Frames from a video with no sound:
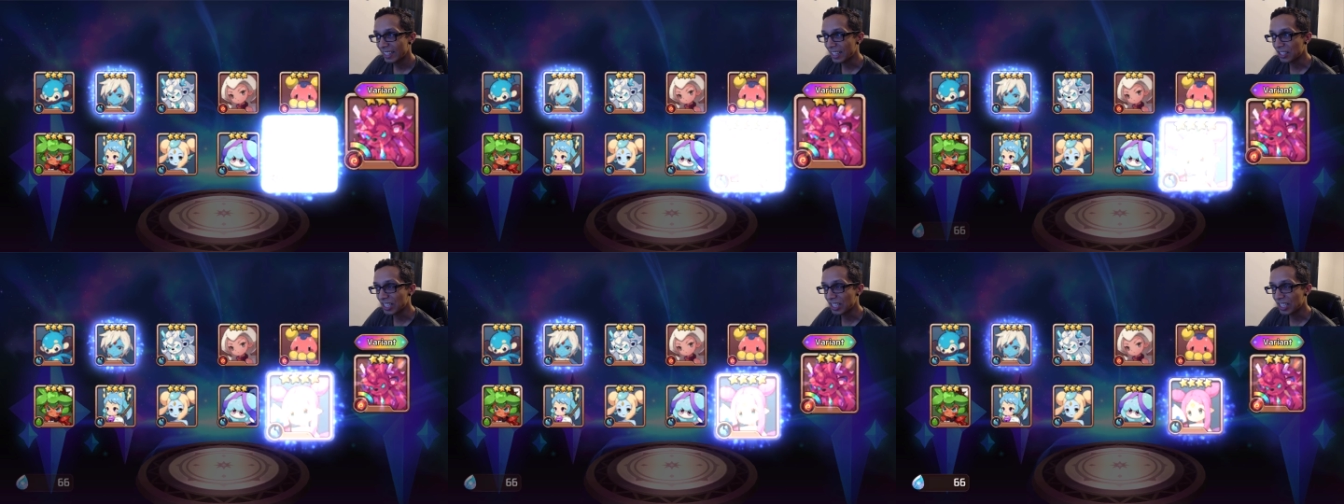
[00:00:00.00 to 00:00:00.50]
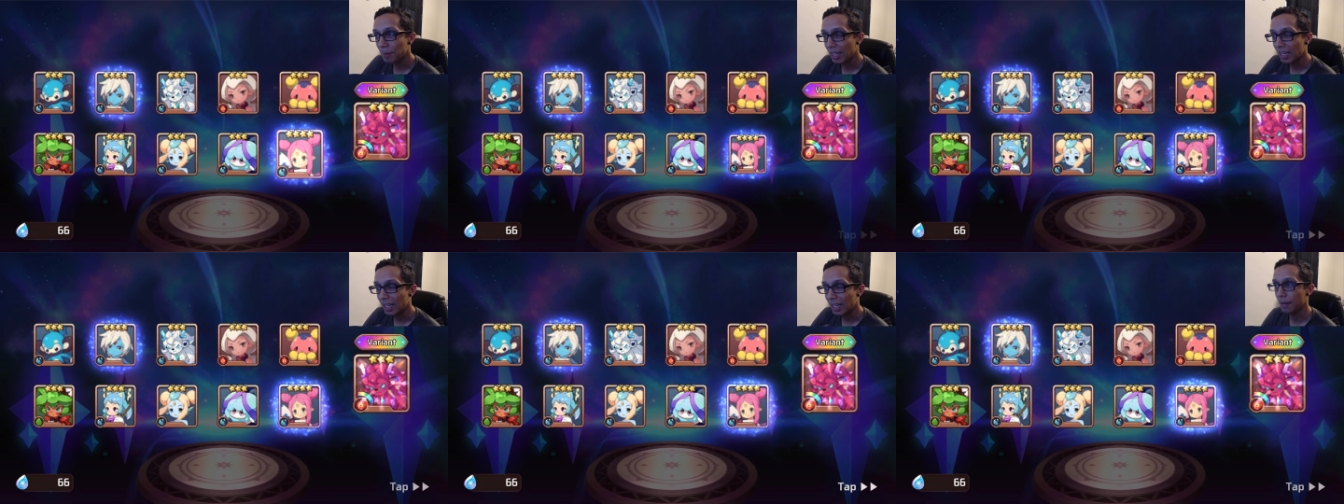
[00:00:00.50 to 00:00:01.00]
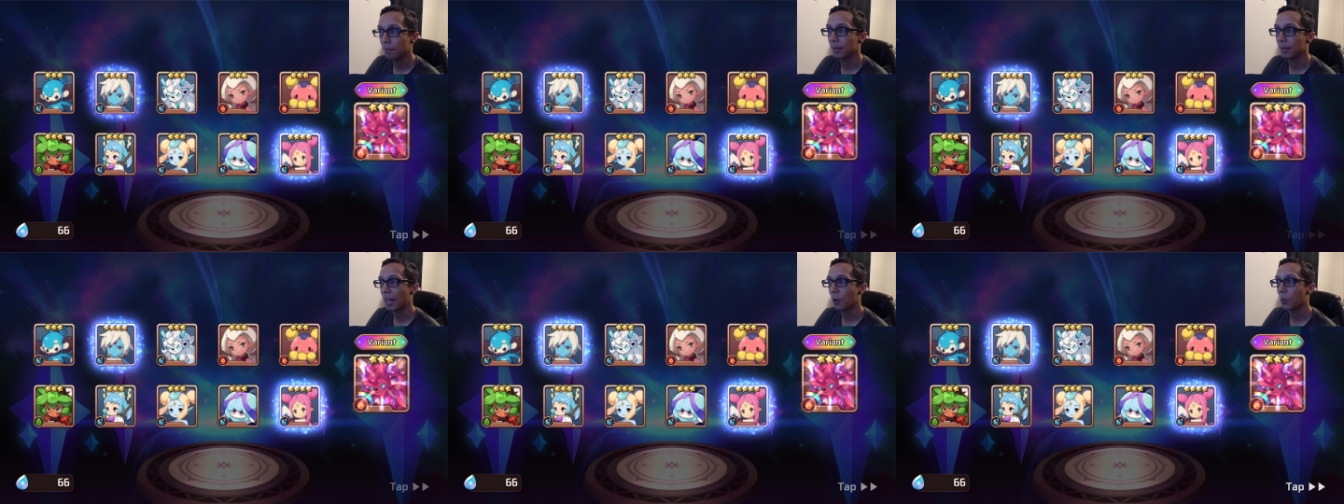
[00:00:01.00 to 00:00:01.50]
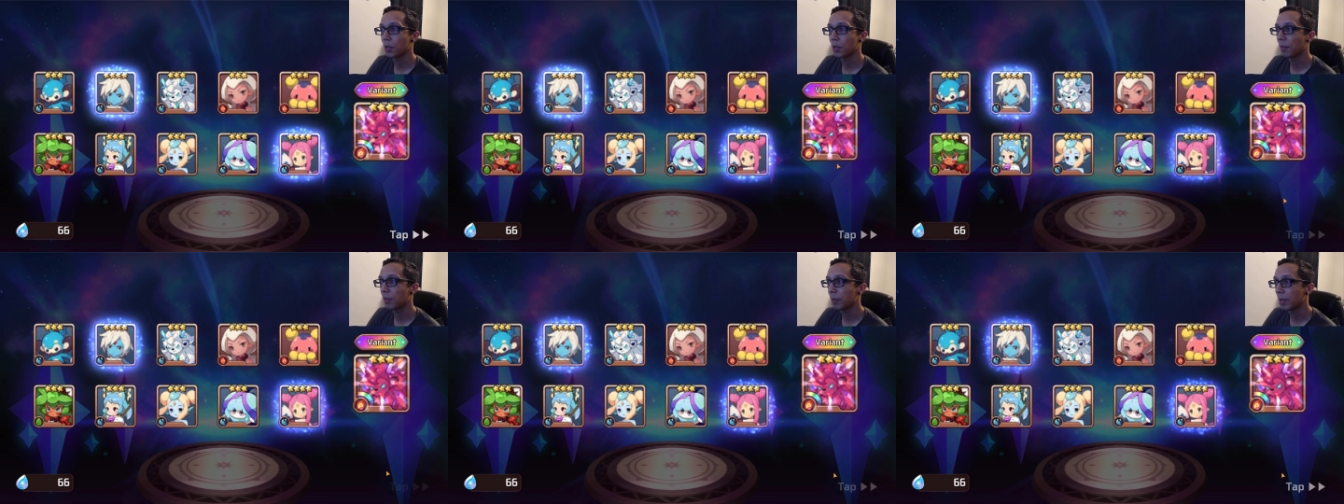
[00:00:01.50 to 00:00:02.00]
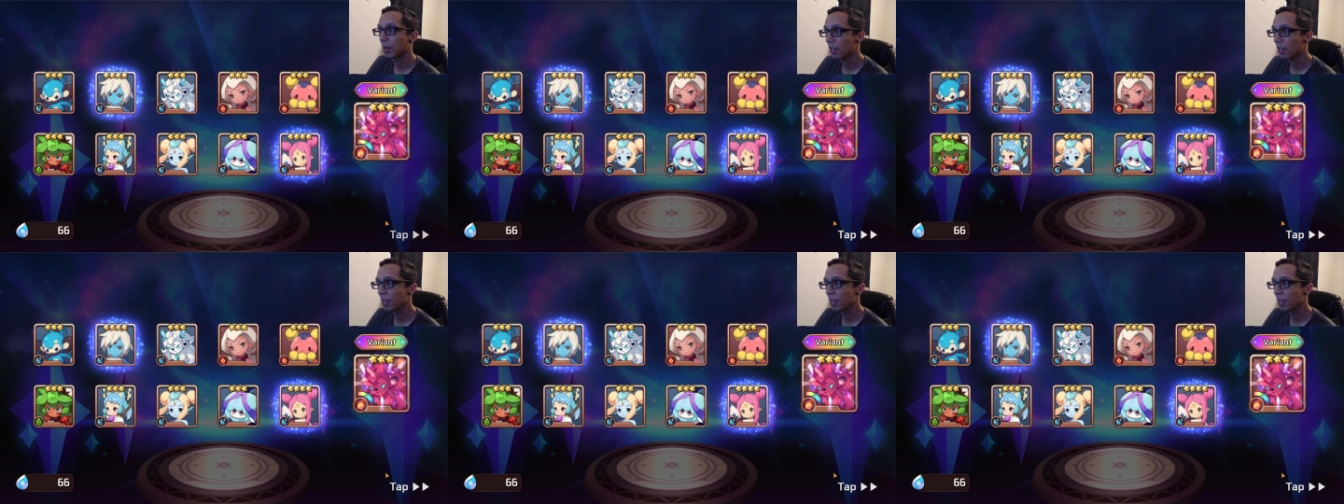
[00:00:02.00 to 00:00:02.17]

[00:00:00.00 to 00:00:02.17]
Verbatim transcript: excitement and hype. Like I want stuff to be